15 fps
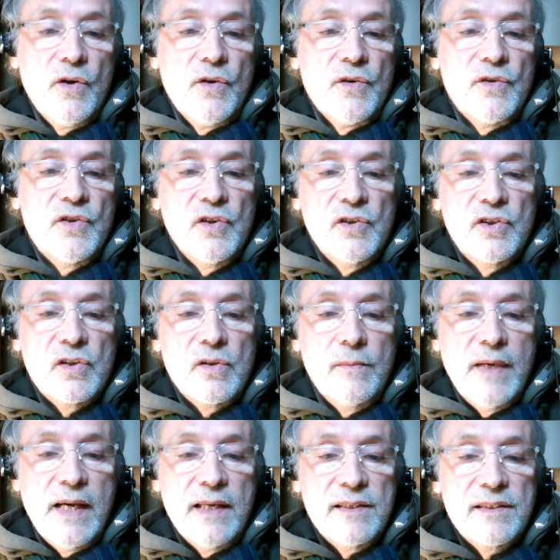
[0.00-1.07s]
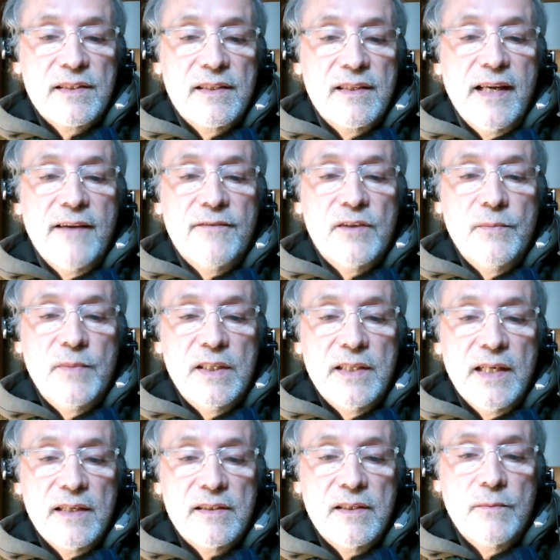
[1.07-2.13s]
Surgical masks have to be
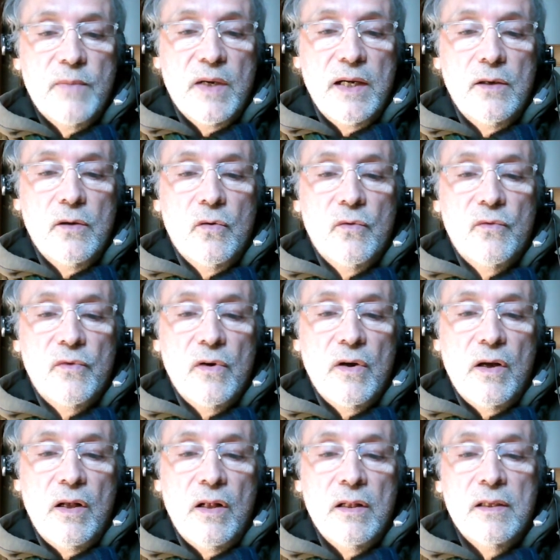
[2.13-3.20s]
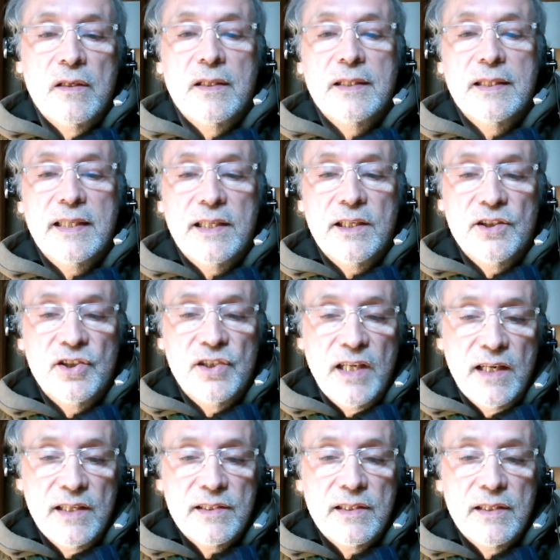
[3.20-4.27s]
tested by an overall leakage
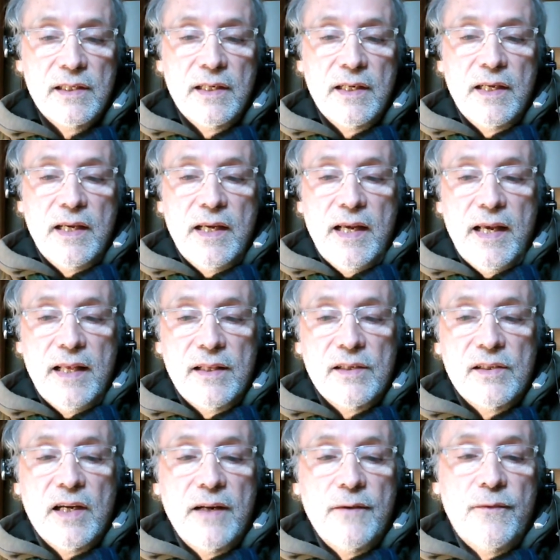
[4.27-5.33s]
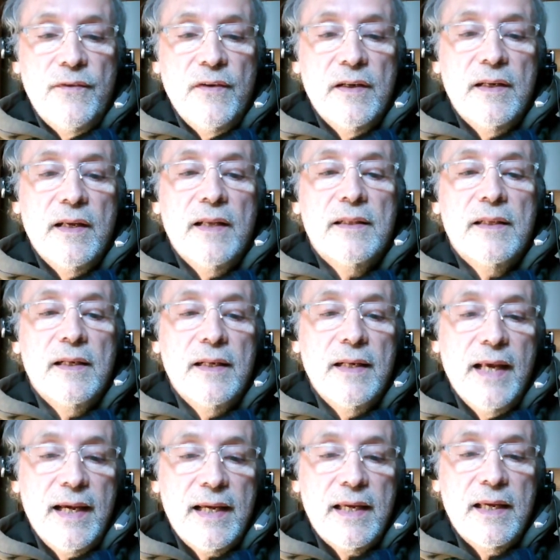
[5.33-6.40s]
test, and the tight fit at the
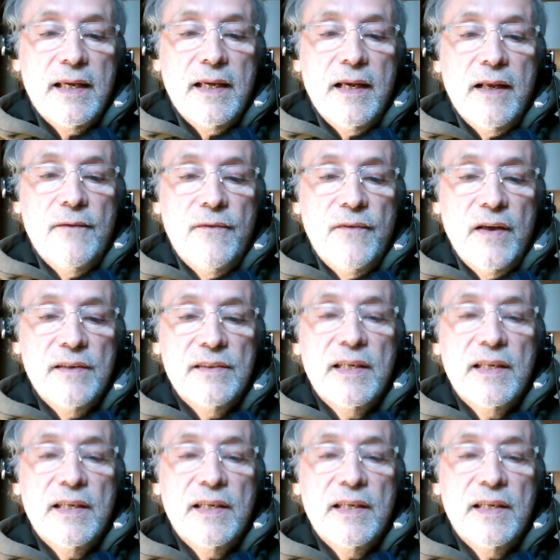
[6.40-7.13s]
neck and face